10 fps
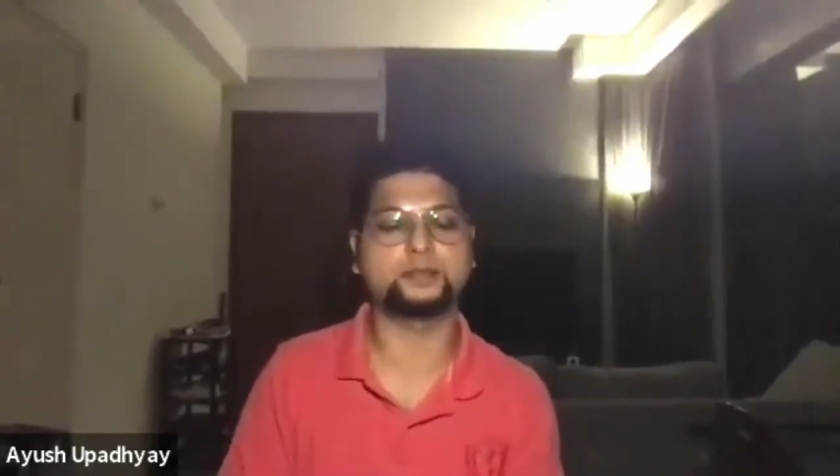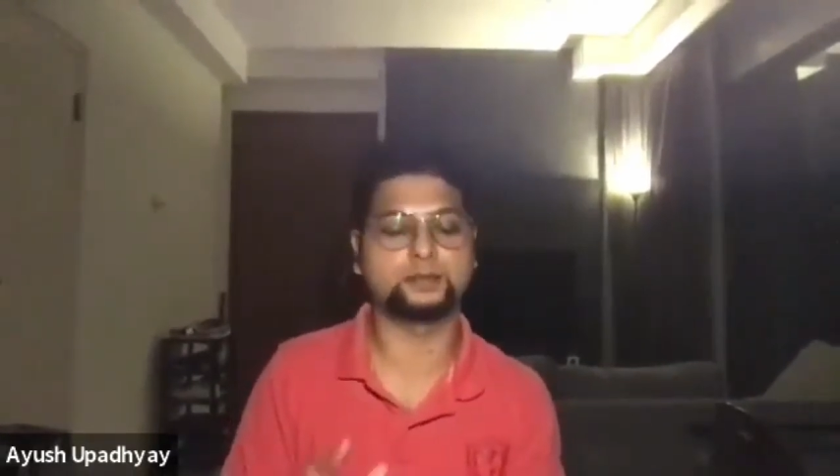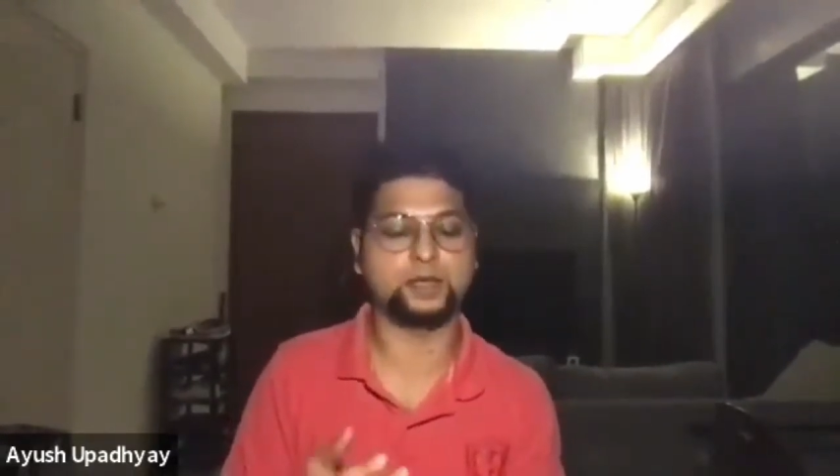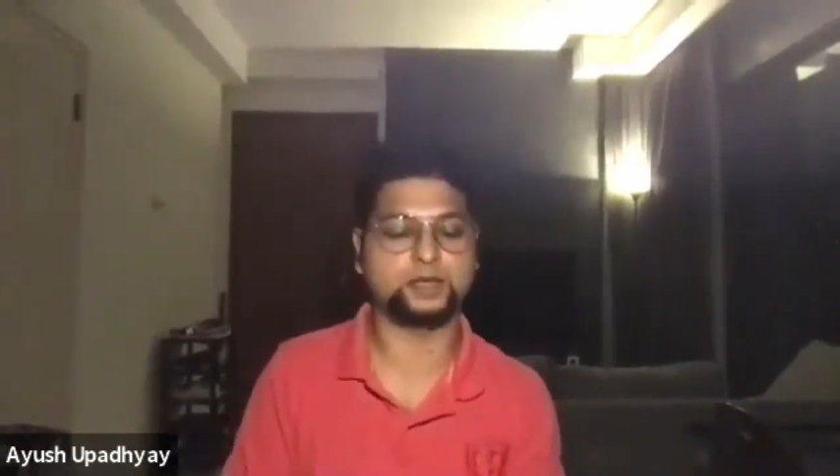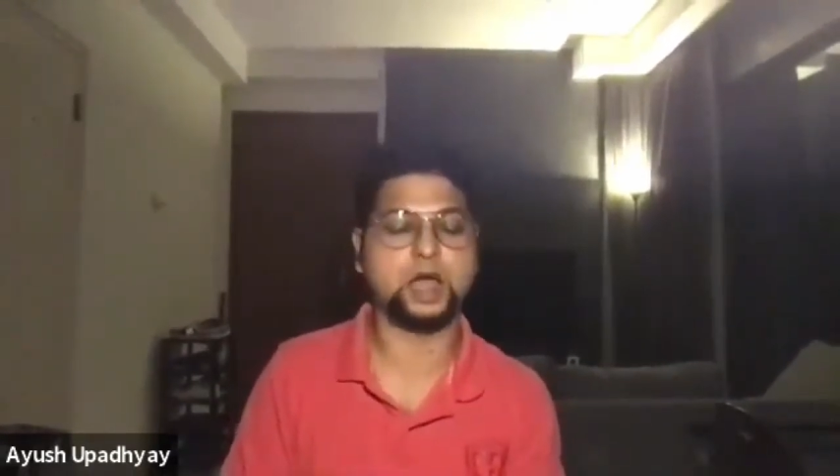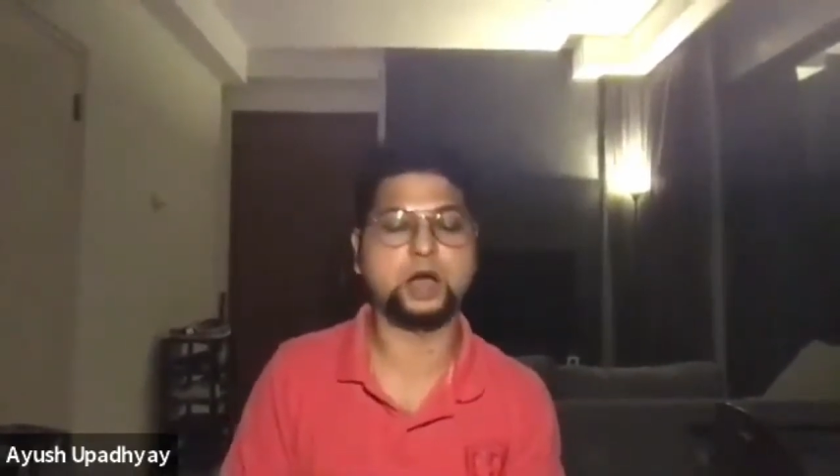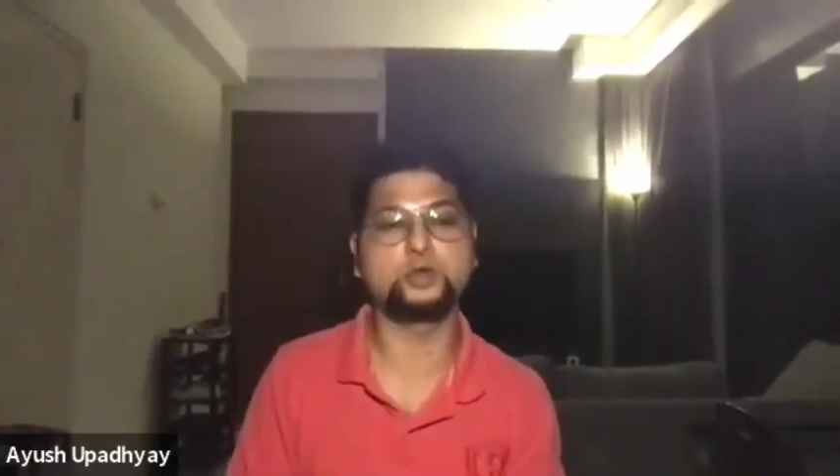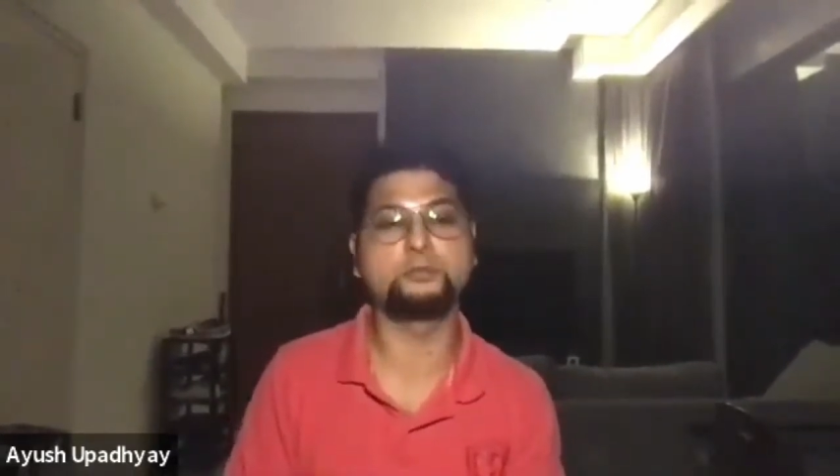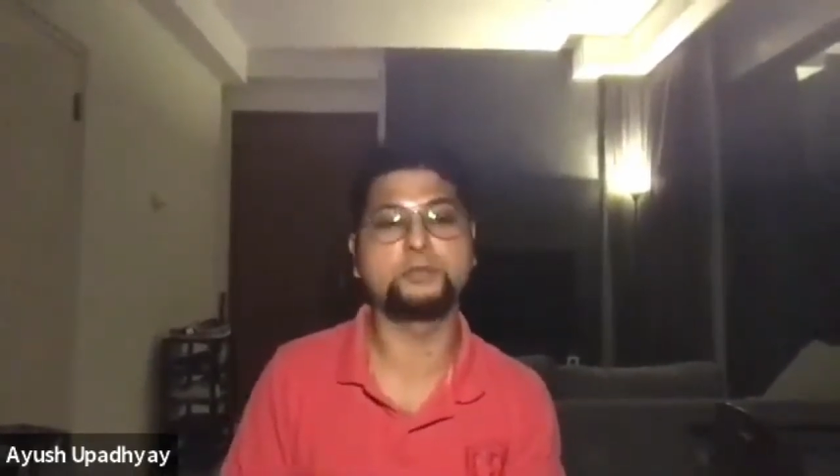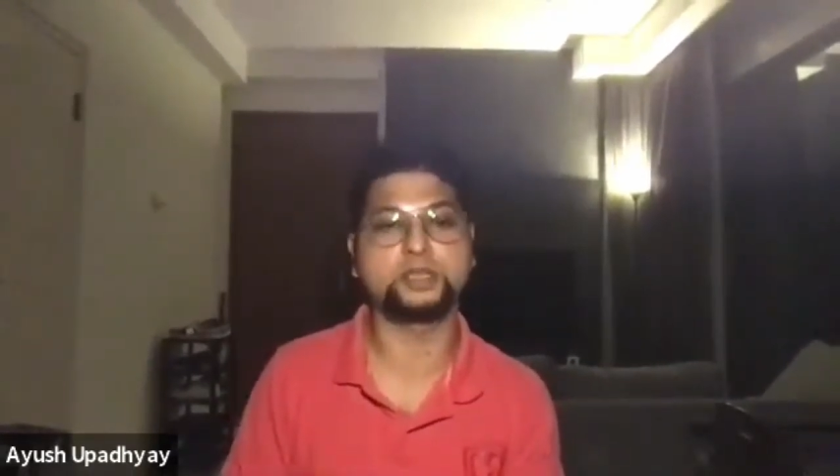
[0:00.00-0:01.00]
like how
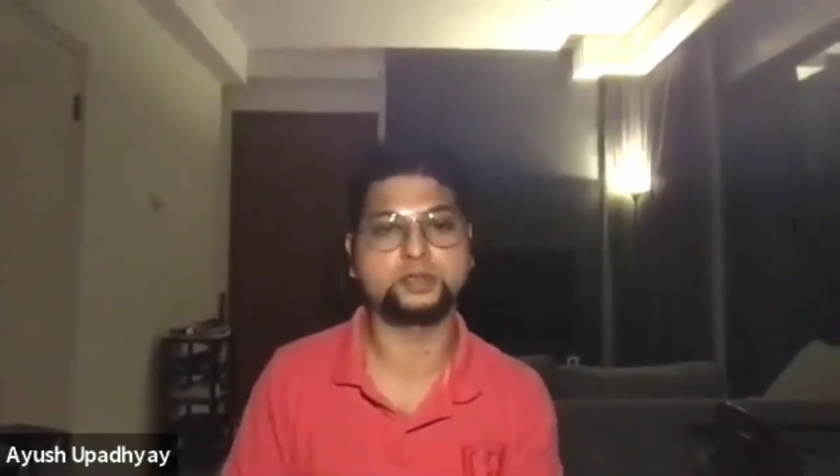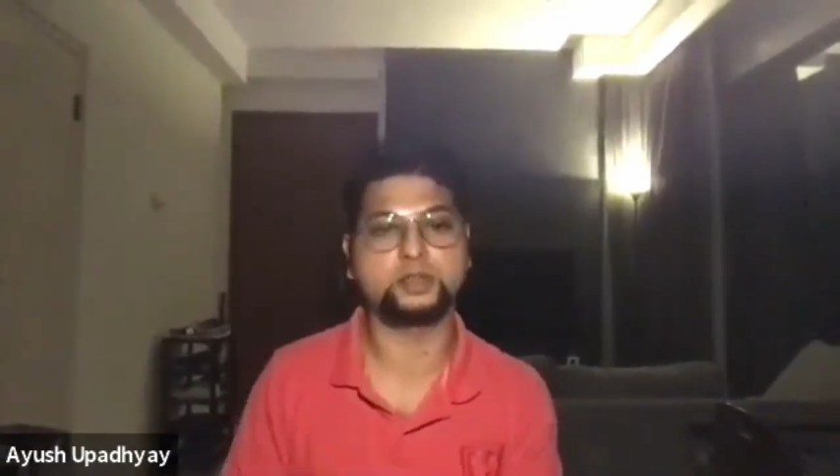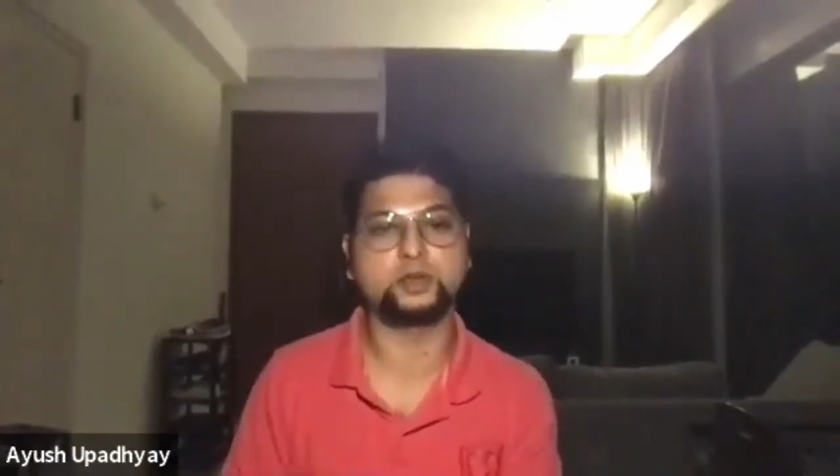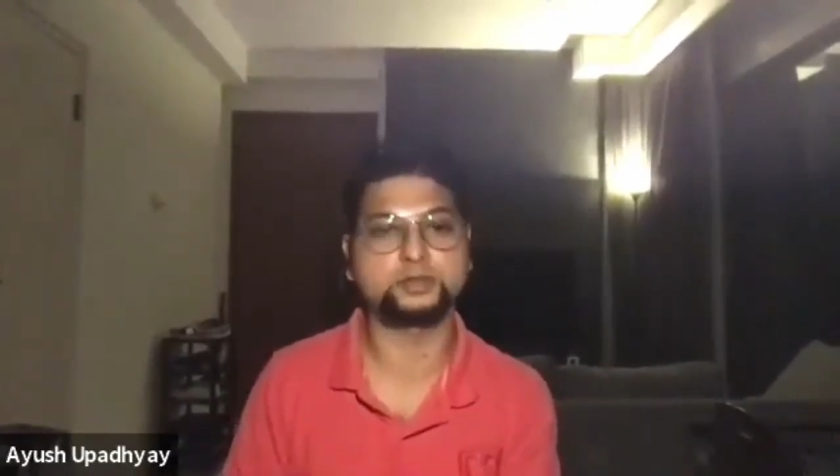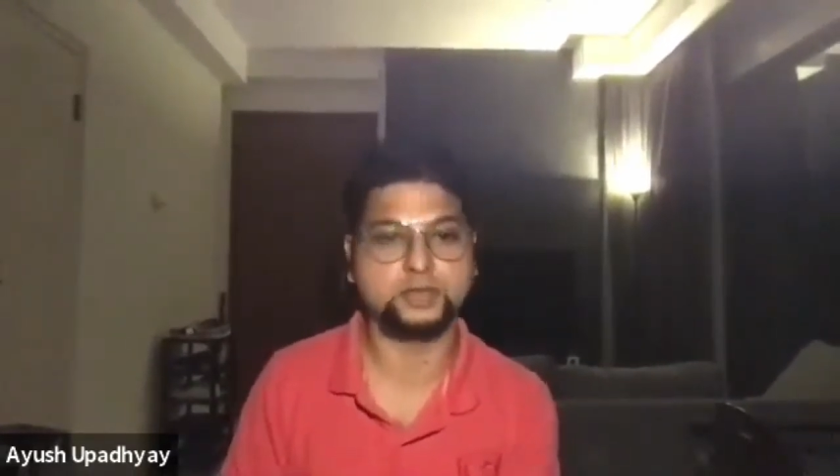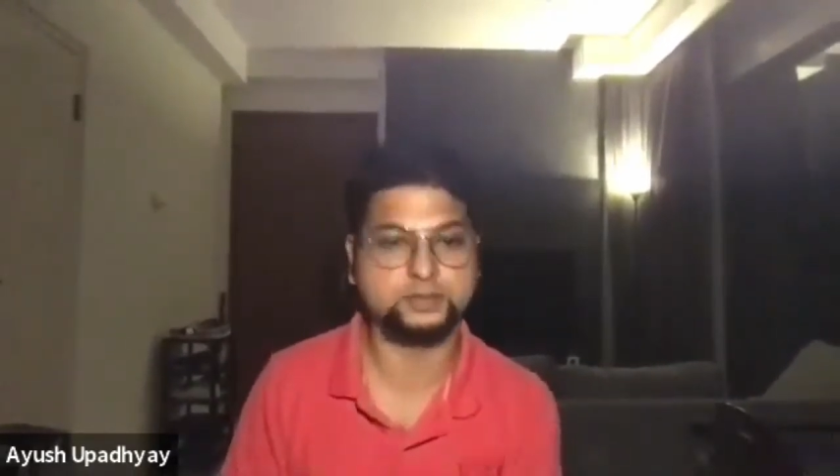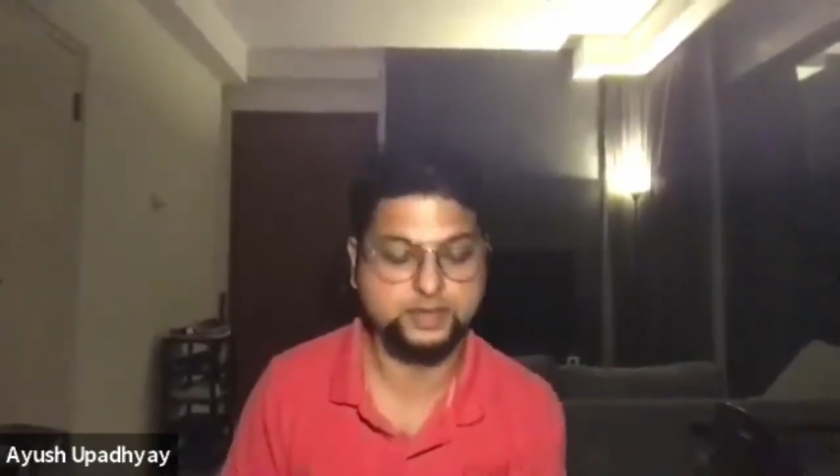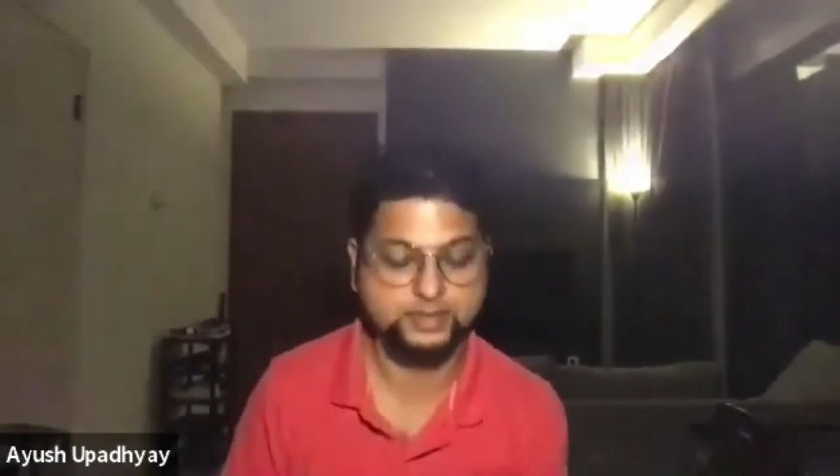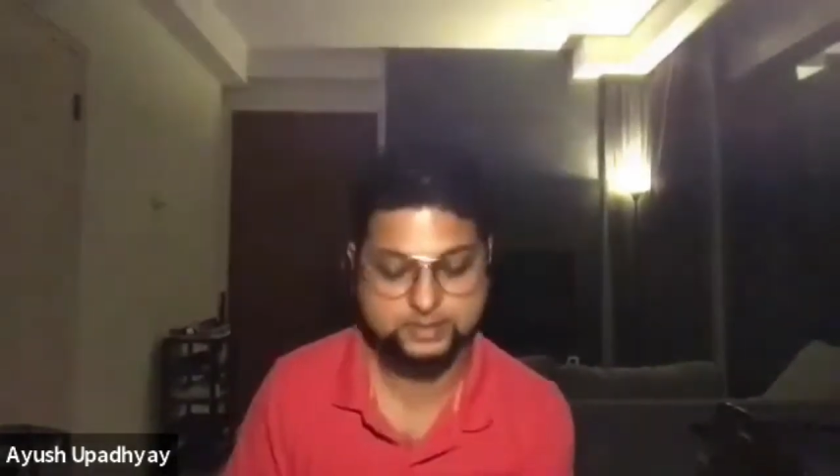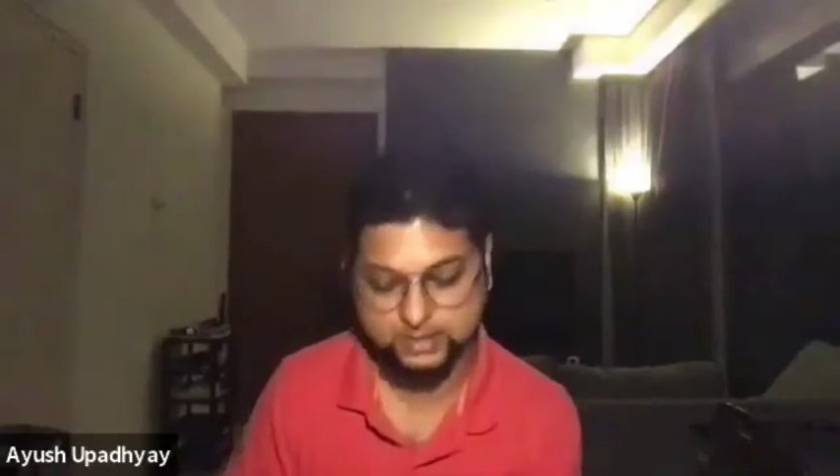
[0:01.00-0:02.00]
you measure your
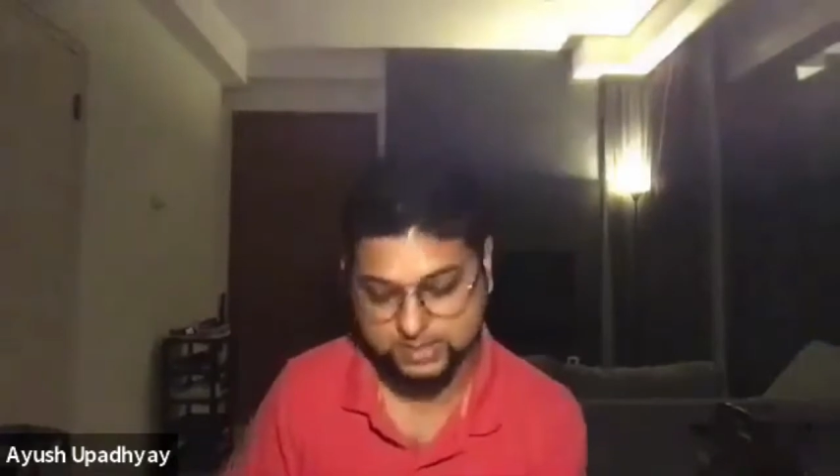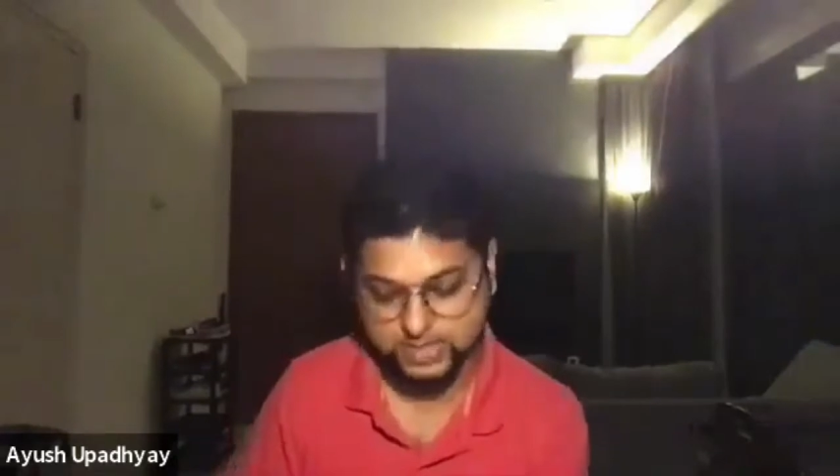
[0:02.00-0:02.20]
success.